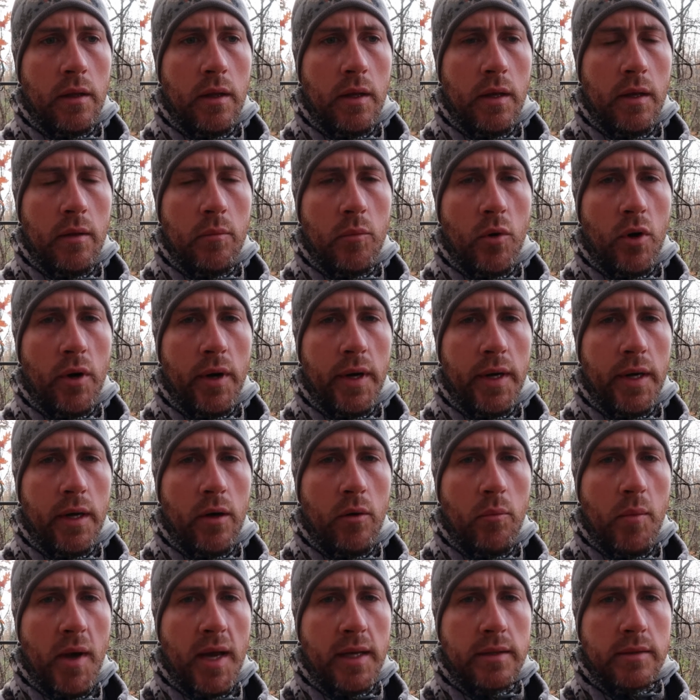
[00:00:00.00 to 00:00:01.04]
the
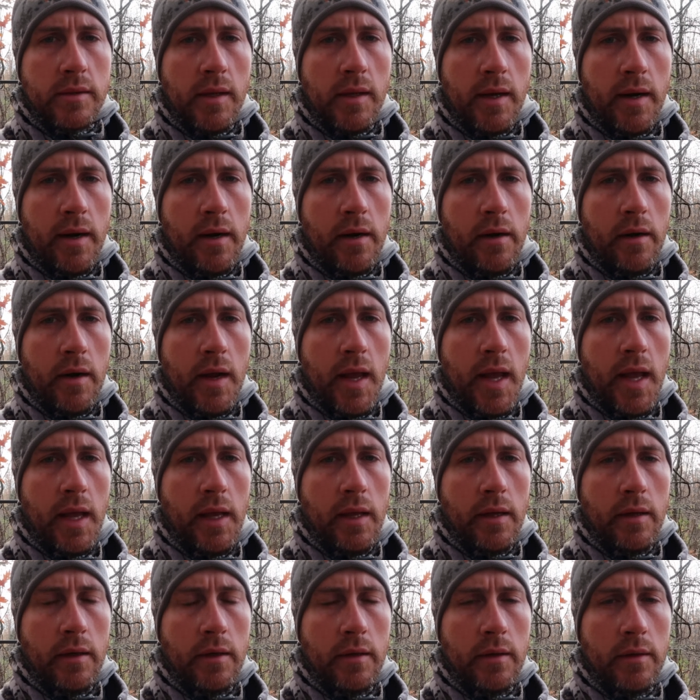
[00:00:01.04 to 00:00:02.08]
merino base layer
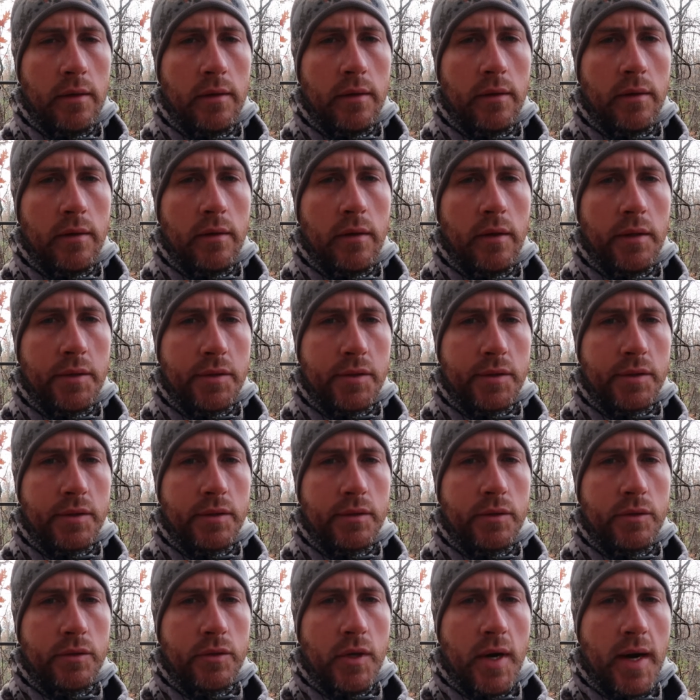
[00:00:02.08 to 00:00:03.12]
and the
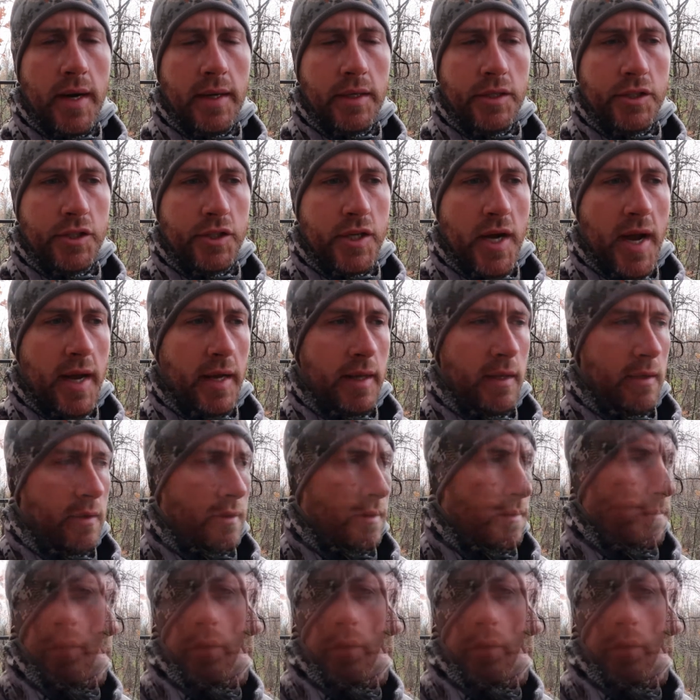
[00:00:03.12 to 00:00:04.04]
Stratus jacket.